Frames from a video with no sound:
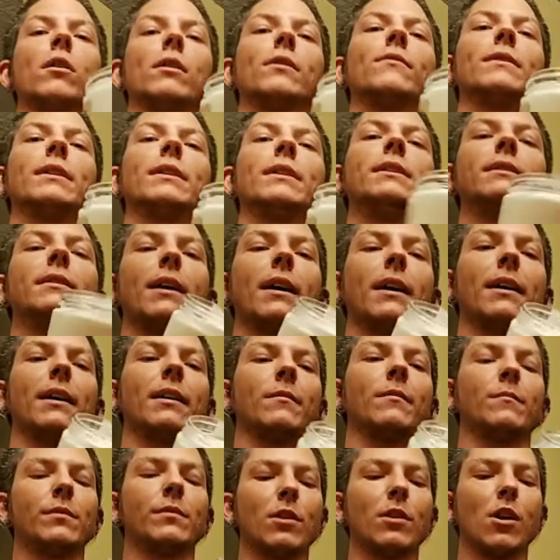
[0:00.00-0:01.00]
of these
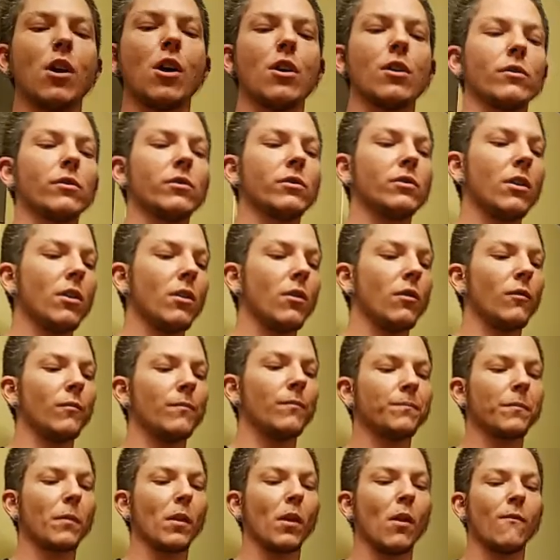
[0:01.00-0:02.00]
items. So
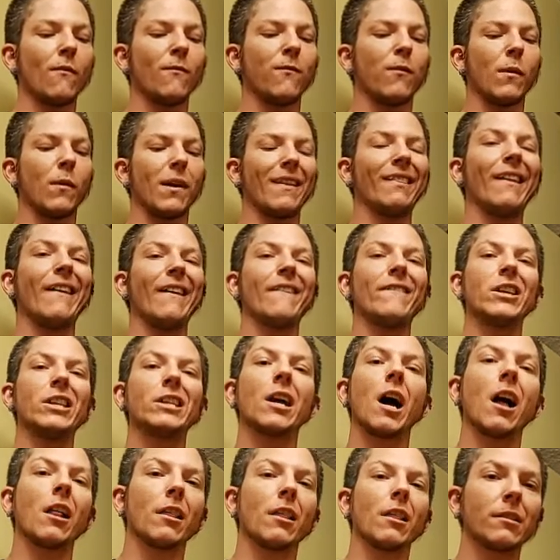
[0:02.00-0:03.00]
for
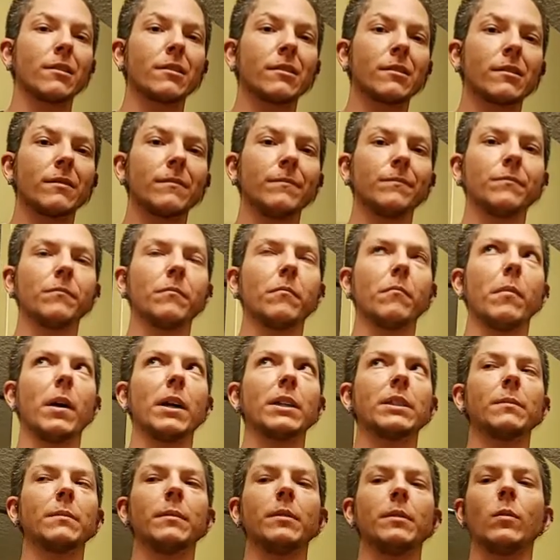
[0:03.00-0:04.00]
$11,
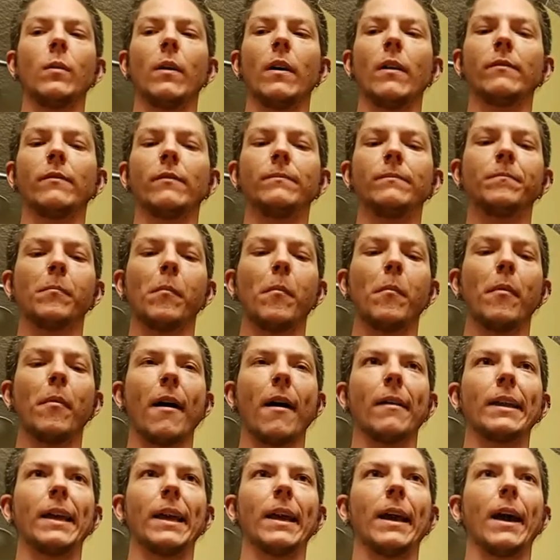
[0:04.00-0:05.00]
possibly 12
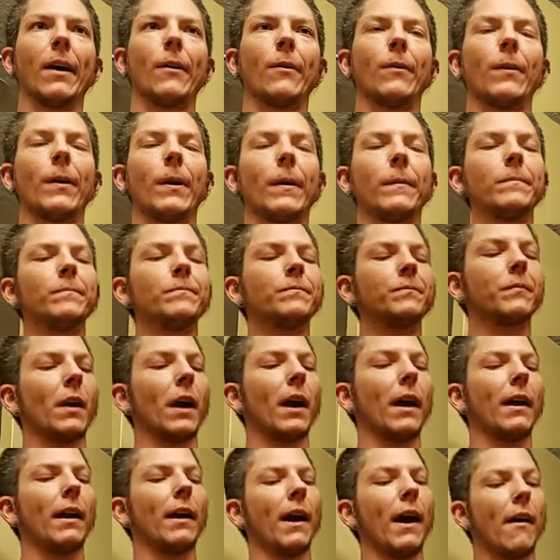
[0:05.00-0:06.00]
probably, I don't know.
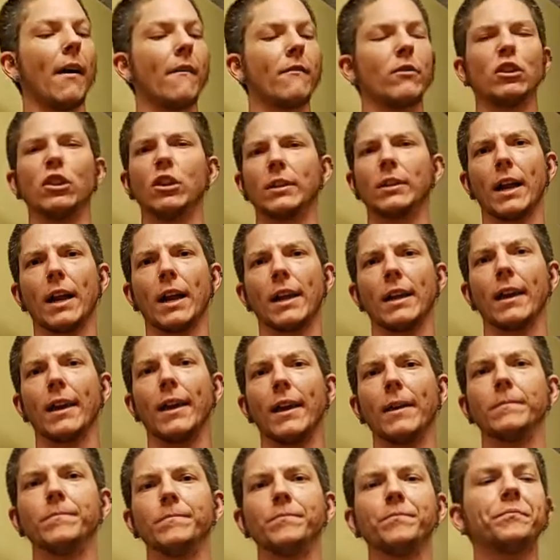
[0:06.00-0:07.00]
I, I haven't looked at it
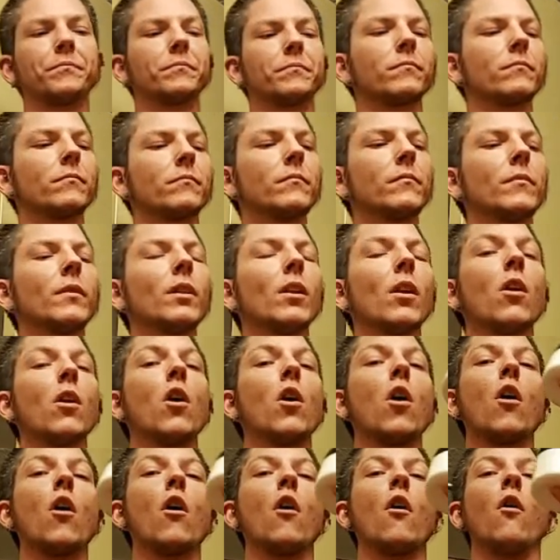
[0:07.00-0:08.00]
yet.
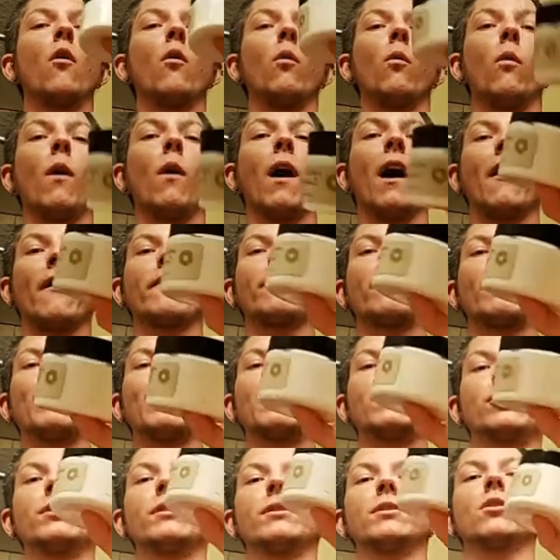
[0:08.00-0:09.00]
Well, however much this